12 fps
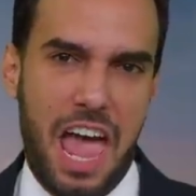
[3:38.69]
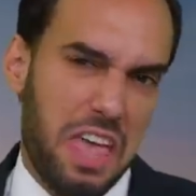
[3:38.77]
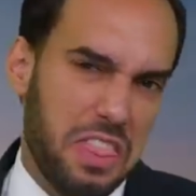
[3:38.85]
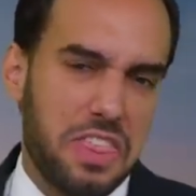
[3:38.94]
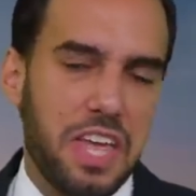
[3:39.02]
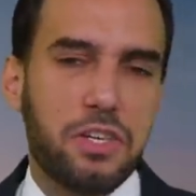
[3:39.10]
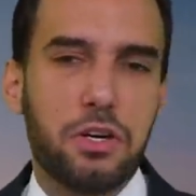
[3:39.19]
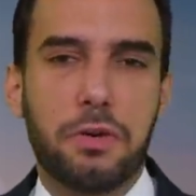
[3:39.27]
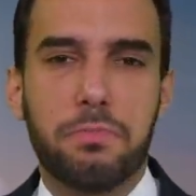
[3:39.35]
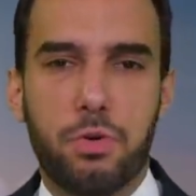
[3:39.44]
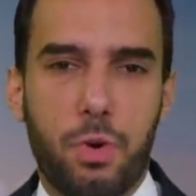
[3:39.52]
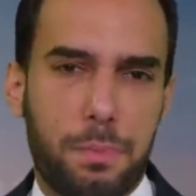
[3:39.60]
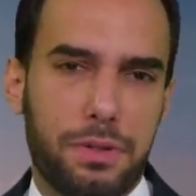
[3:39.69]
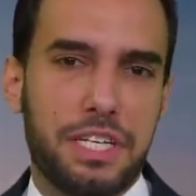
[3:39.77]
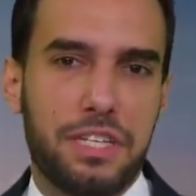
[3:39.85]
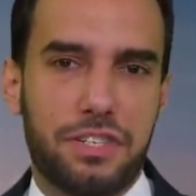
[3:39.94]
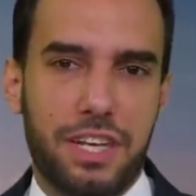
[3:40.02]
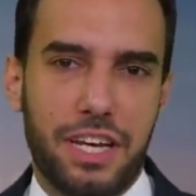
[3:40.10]
And then they took him to a
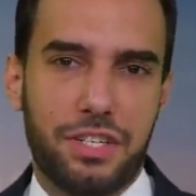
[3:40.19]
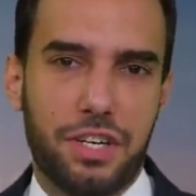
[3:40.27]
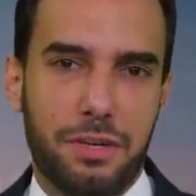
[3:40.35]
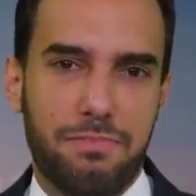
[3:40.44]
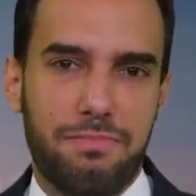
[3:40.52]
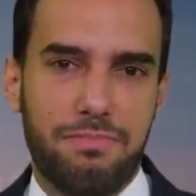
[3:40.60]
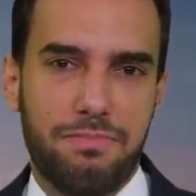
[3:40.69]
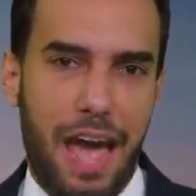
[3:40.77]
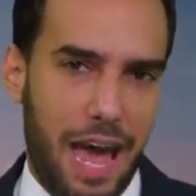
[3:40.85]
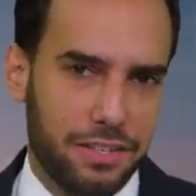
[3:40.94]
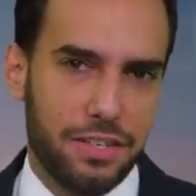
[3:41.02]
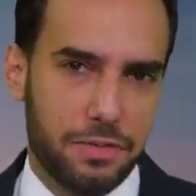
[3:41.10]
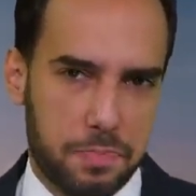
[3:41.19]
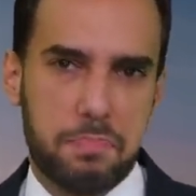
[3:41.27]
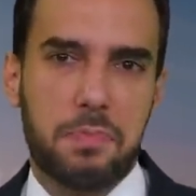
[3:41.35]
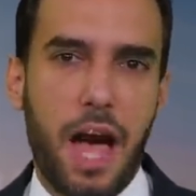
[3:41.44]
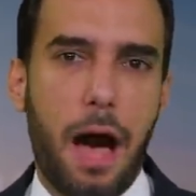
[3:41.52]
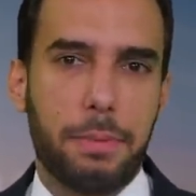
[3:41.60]
police station, as is
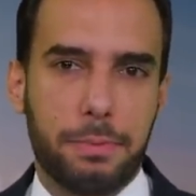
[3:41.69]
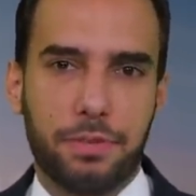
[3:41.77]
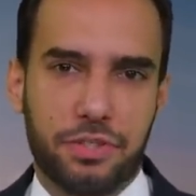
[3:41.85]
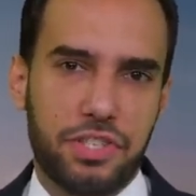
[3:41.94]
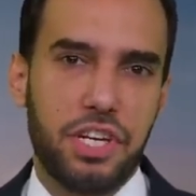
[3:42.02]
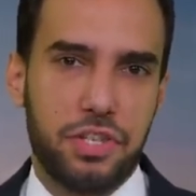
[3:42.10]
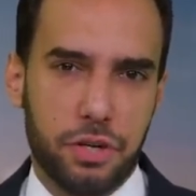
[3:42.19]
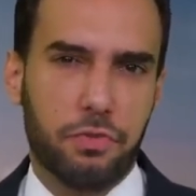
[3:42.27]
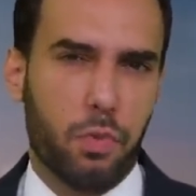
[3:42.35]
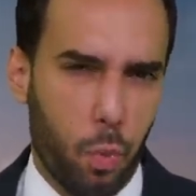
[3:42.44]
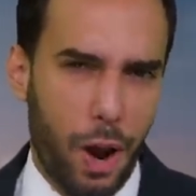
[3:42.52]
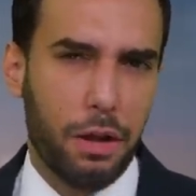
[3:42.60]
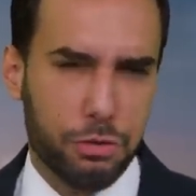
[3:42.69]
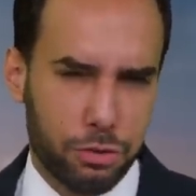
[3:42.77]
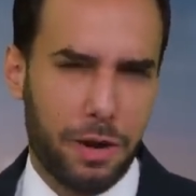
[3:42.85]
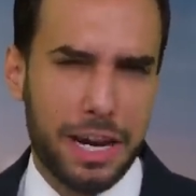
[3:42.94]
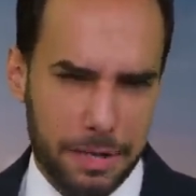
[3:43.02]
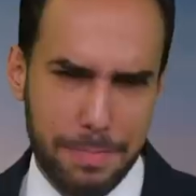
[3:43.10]
common procedure for
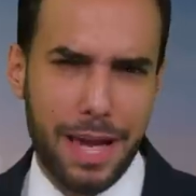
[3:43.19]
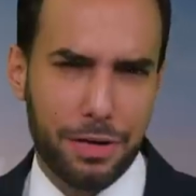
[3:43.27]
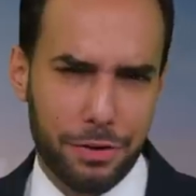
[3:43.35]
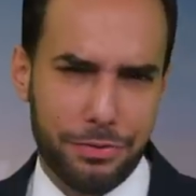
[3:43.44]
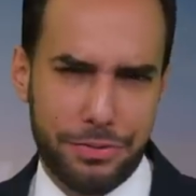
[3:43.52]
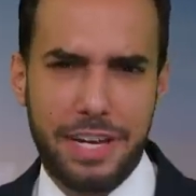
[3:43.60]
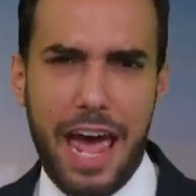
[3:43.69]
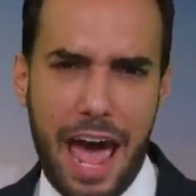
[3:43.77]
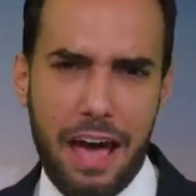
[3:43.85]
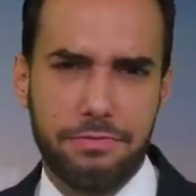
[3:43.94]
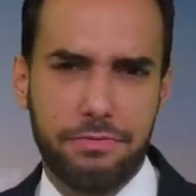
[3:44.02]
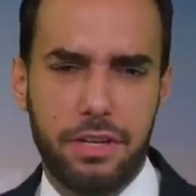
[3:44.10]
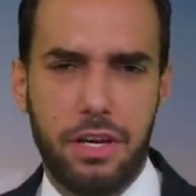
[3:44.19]
well-trained medical staff.